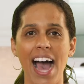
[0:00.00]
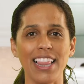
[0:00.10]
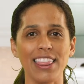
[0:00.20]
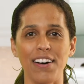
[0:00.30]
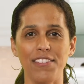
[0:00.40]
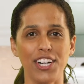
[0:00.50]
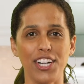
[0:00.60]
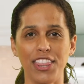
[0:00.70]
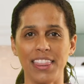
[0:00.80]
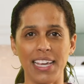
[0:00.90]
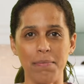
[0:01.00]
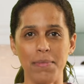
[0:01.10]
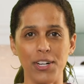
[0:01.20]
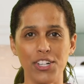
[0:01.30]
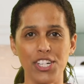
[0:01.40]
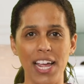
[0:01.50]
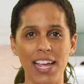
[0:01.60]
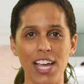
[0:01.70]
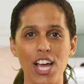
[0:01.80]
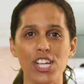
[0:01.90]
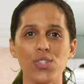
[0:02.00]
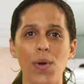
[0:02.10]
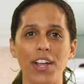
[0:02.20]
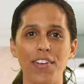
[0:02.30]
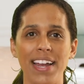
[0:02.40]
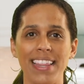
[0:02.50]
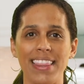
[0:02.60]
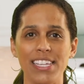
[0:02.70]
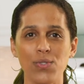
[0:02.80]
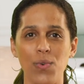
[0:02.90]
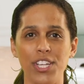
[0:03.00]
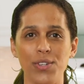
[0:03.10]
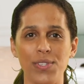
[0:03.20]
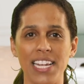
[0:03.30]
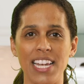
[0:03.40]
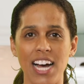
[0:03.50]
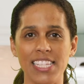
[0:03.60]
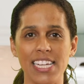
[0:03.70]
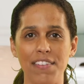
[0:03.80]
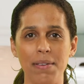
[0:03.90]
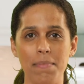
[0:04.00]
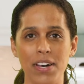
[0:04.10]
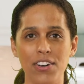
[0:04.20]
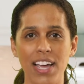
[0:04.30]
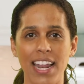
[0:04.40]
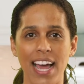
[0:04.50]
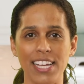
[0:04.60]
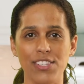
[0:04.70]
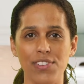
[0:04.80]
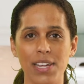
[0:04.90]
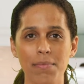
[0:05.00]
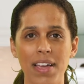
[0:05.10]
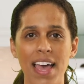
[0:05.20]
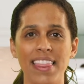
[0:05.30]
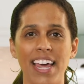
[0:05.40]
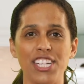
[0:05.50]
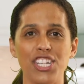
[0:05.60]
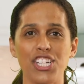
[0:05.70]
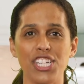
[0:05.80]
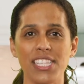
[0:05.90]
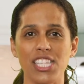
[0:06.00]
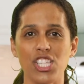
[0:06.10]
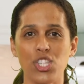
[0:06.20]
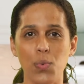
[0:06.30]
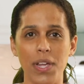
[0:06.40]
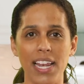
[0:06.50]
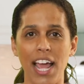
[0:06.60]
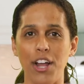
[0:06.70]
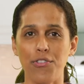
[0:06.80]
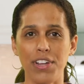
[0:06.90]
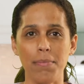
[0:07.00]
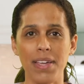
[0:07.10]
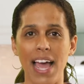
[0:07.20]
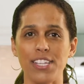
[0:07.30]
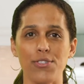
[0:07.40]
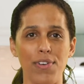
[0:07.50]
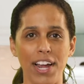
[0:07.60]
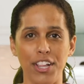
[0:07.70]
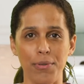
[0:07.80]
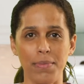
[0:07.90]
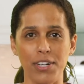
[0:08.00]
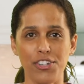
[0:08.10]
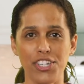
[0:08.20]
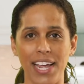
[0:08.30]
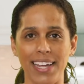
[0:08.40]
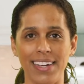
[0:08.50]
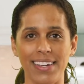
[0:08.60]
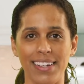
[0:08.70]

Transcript: I love a good thick milkshake, so I created this one using non-dairy milk and ice cream that is just as sweet and creamy as a regular milkshake.